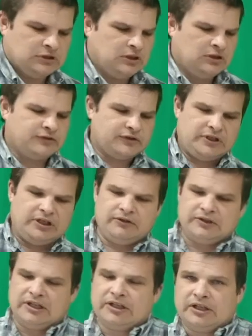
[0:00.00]
So here
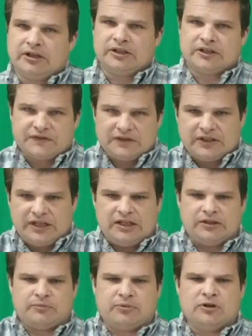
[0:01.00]
you can see the
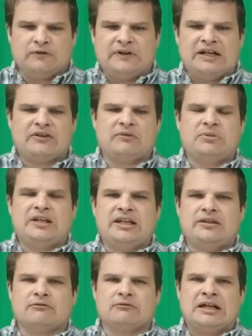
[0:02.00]
end of the profile of the
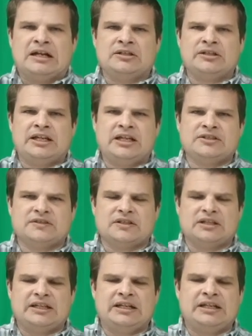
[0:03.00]
blade. The rounded edge is the
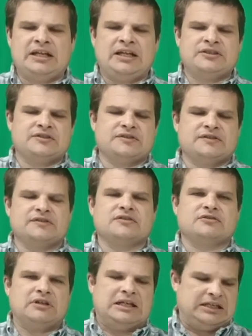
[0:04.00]
leading edge, this is the
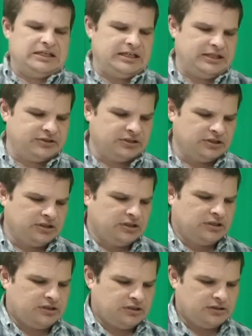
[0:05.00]
trailing edge.
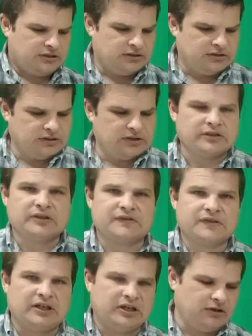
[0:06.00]
And you
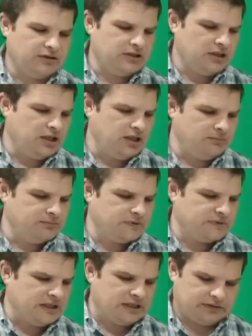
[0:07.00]
see here on the hub you
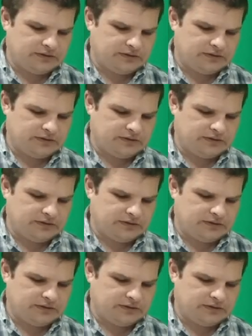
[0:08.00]
got